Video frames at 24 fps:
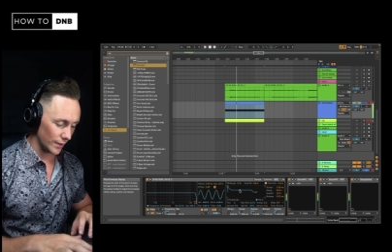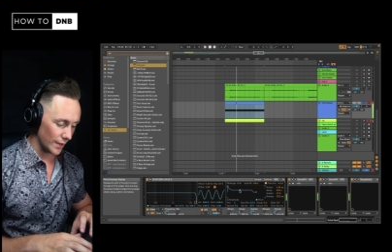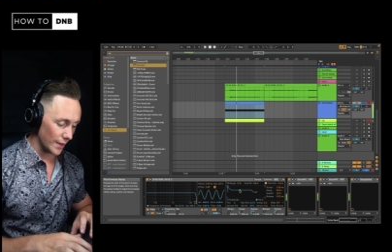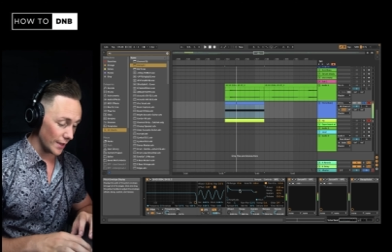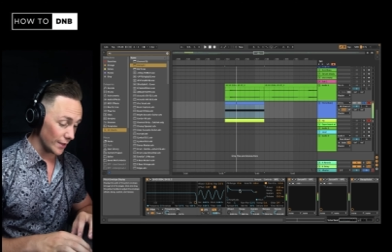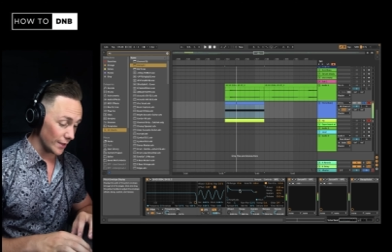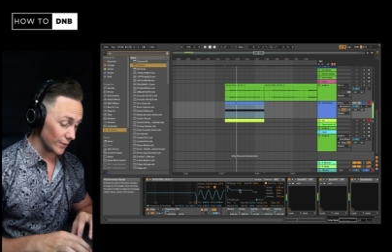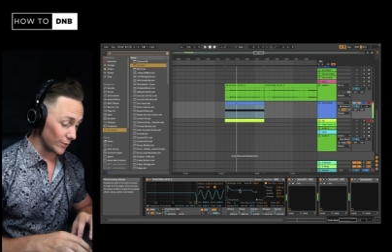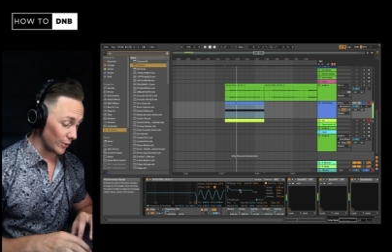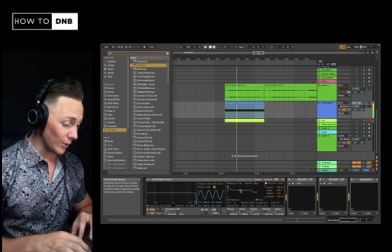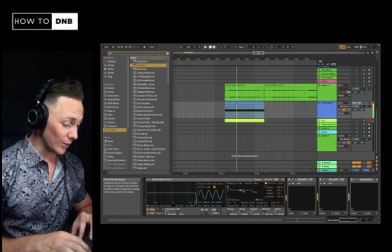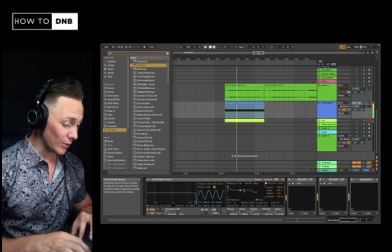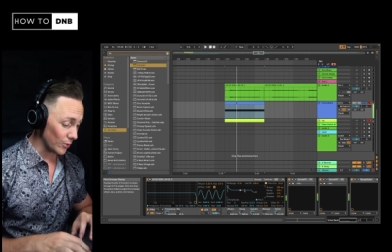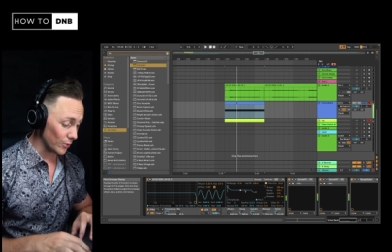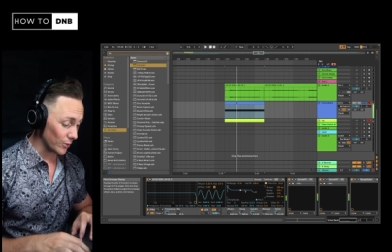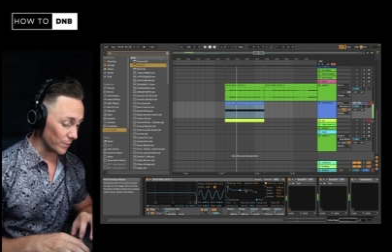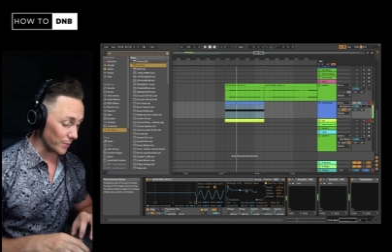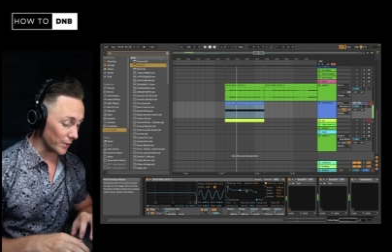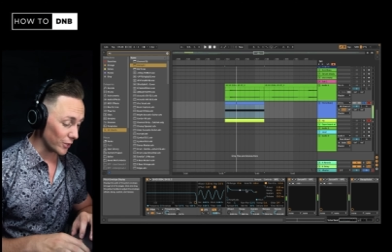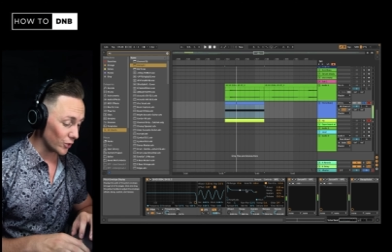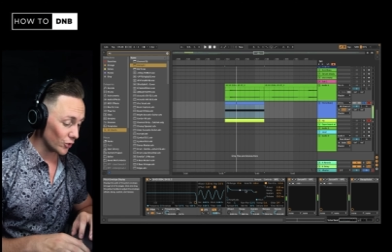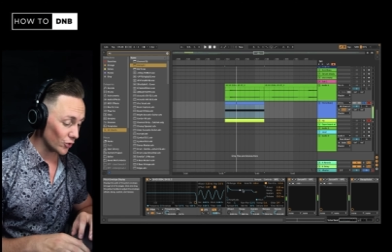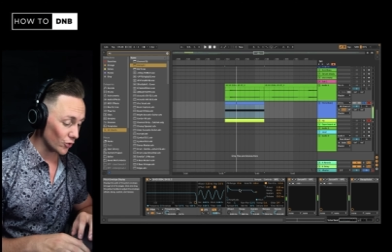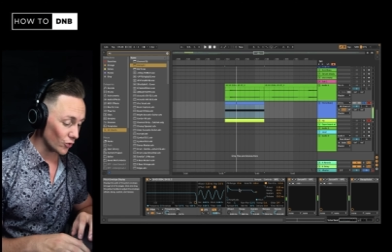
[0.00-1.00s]
So you can do some
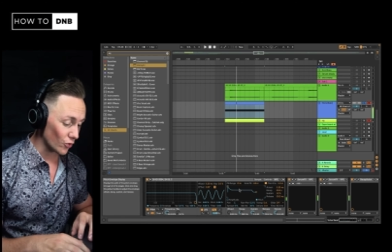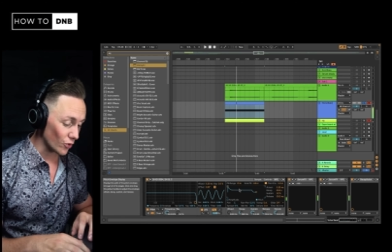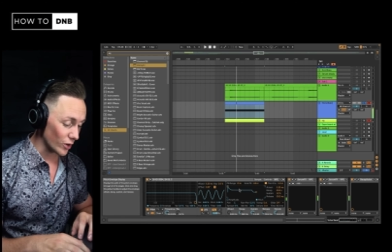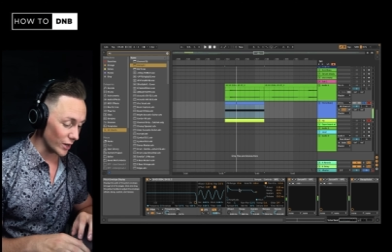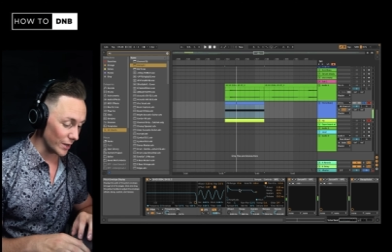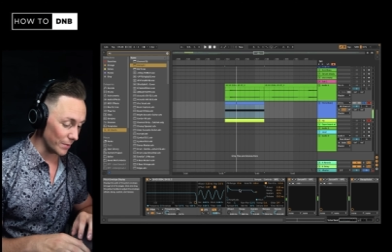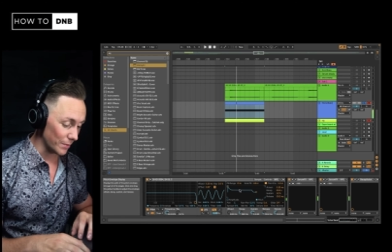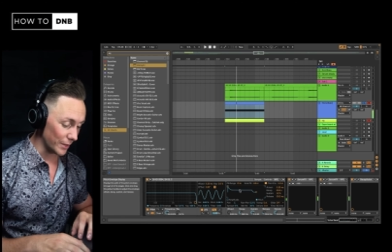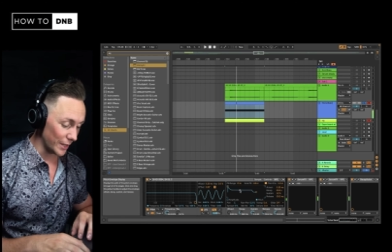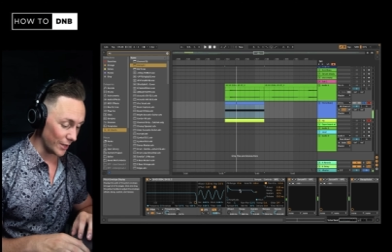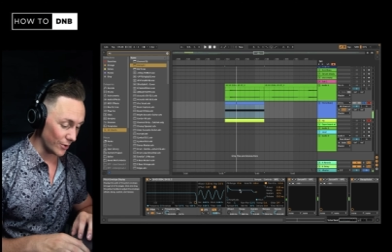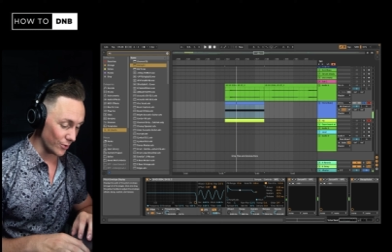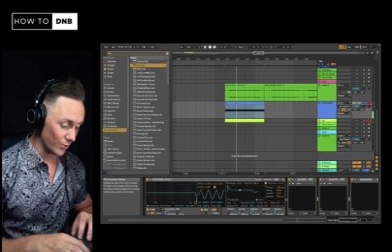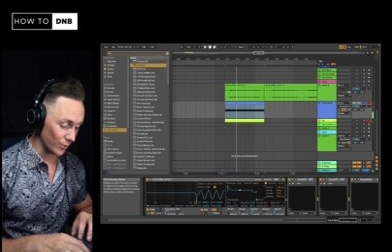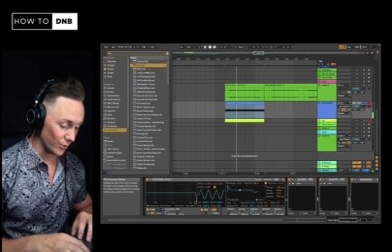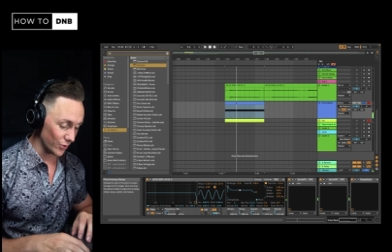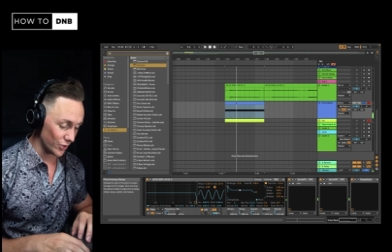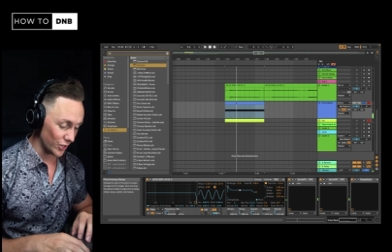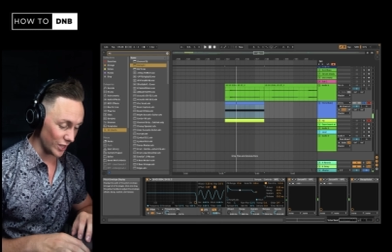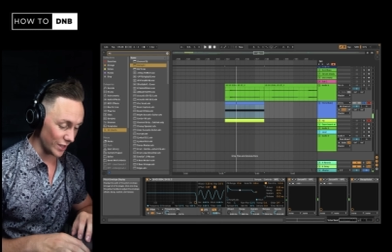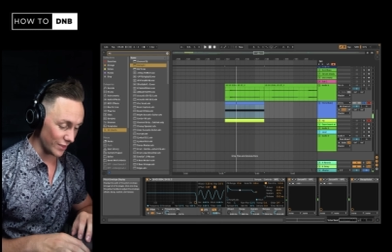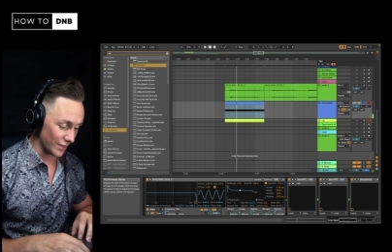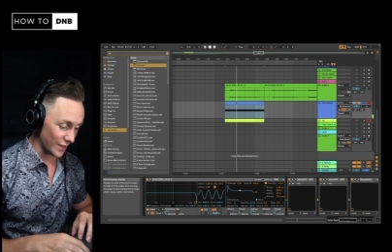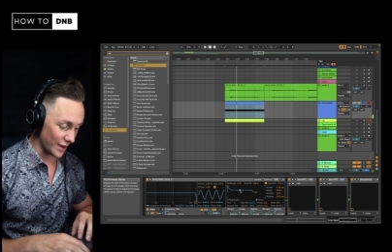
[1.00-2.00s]
extremely cool
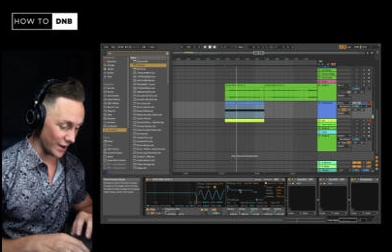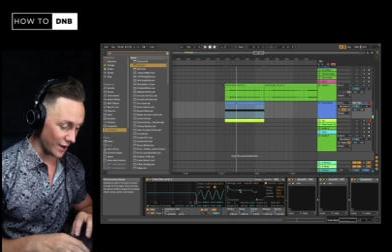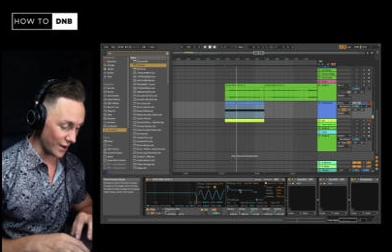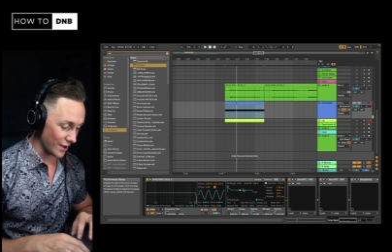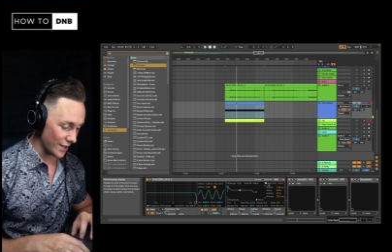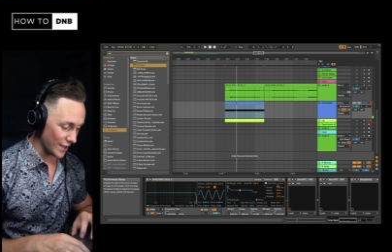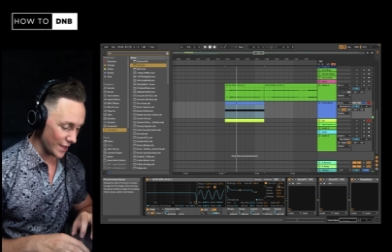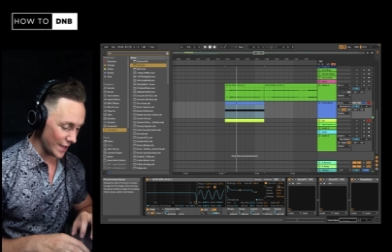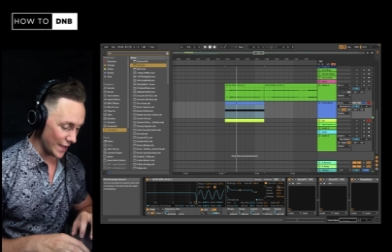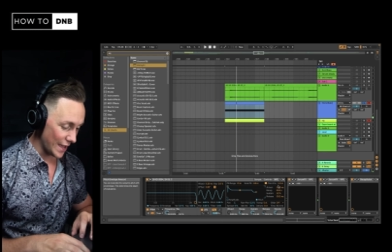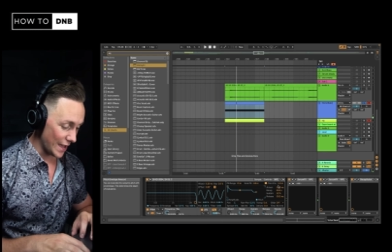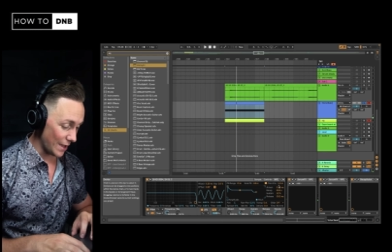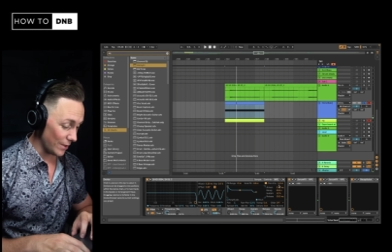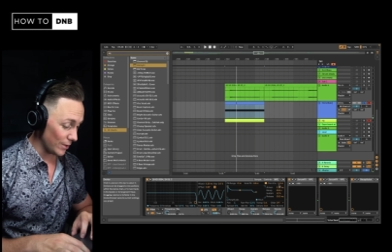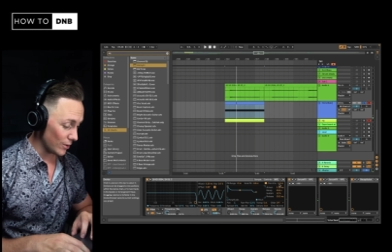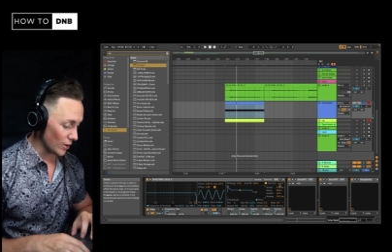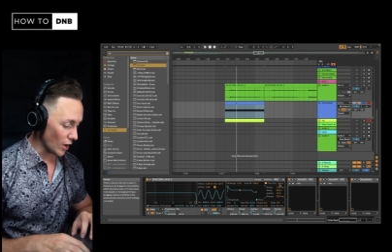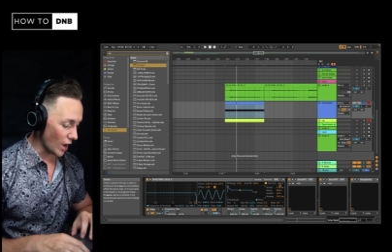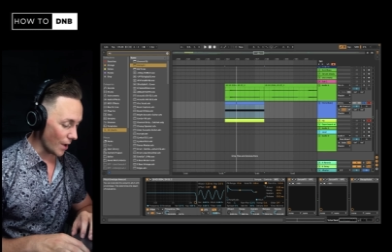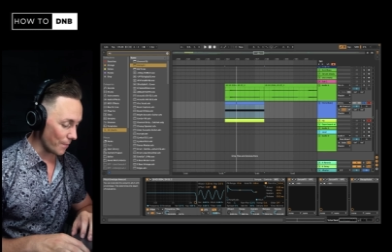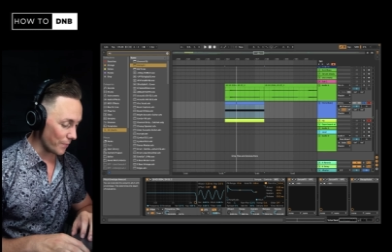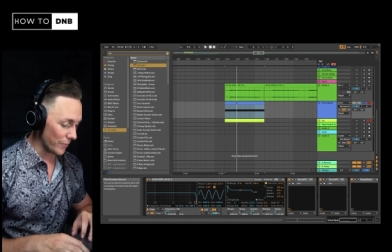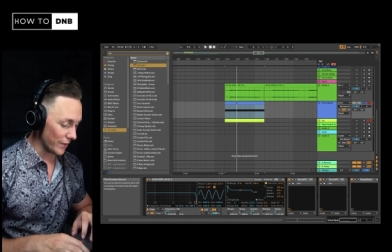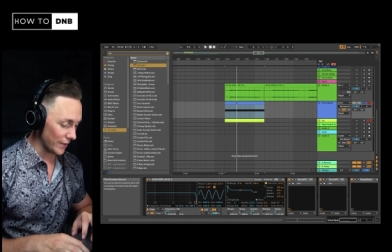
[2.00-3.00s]
shit there. You can
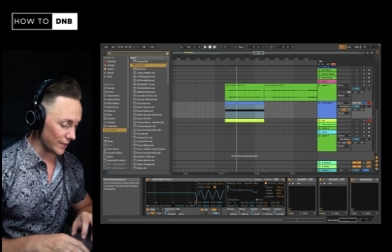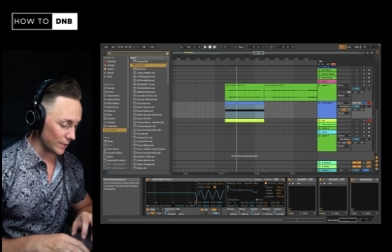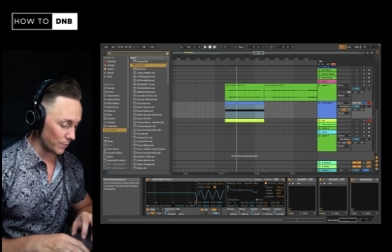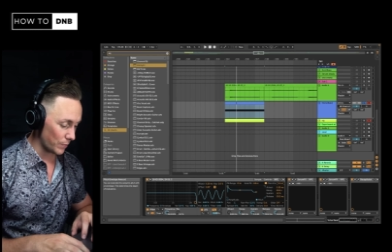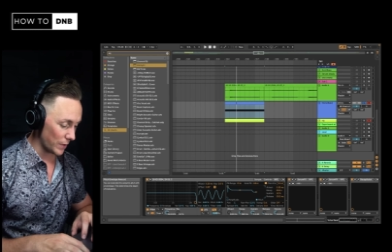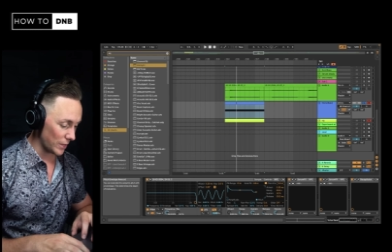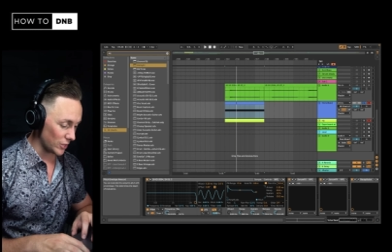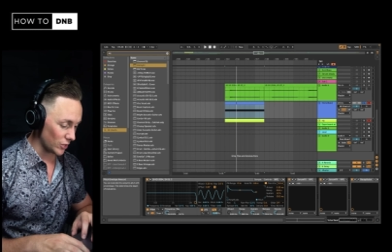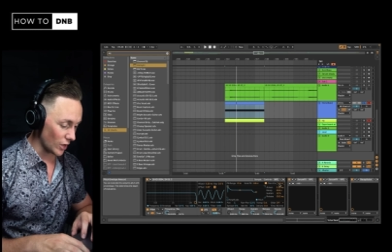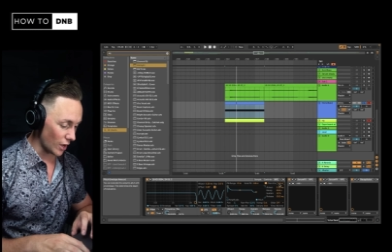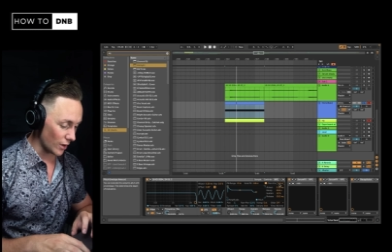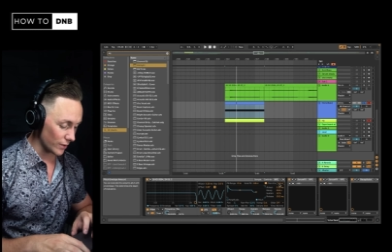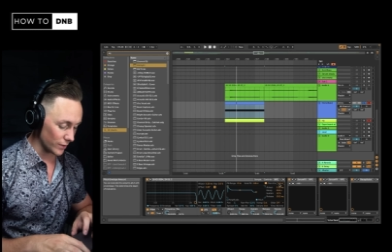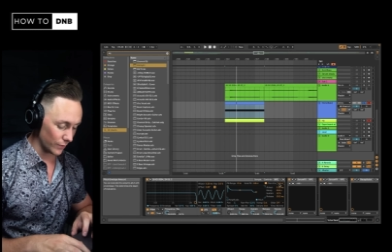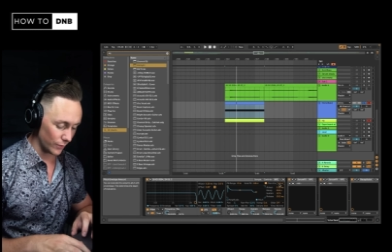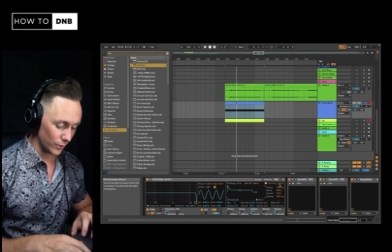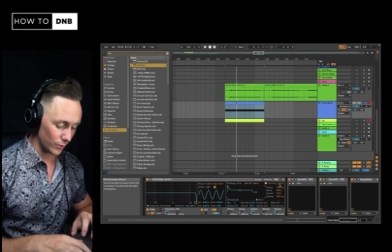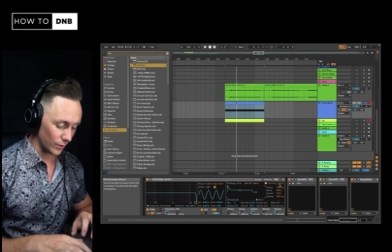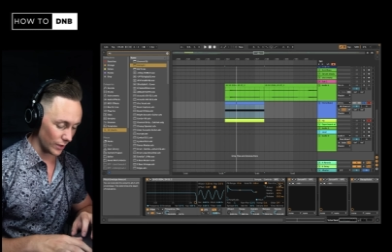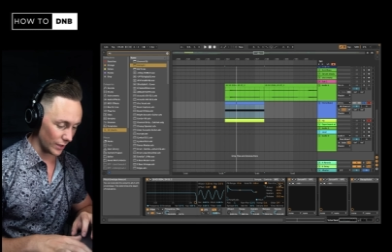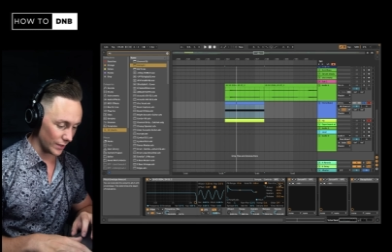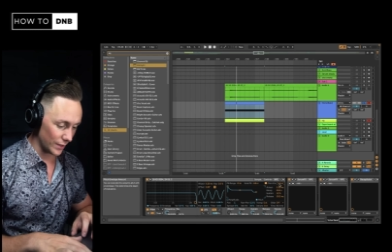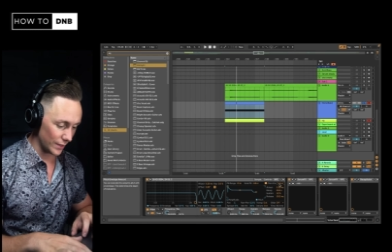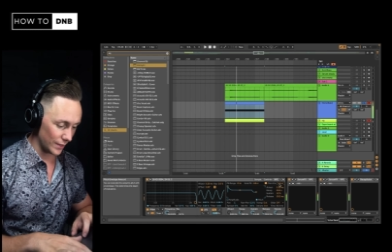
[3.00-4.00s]
up this pitch octave as
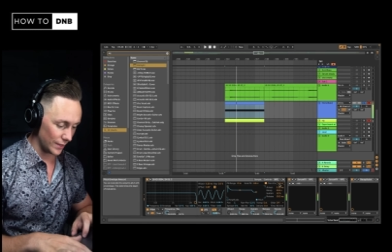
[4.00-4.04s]
well.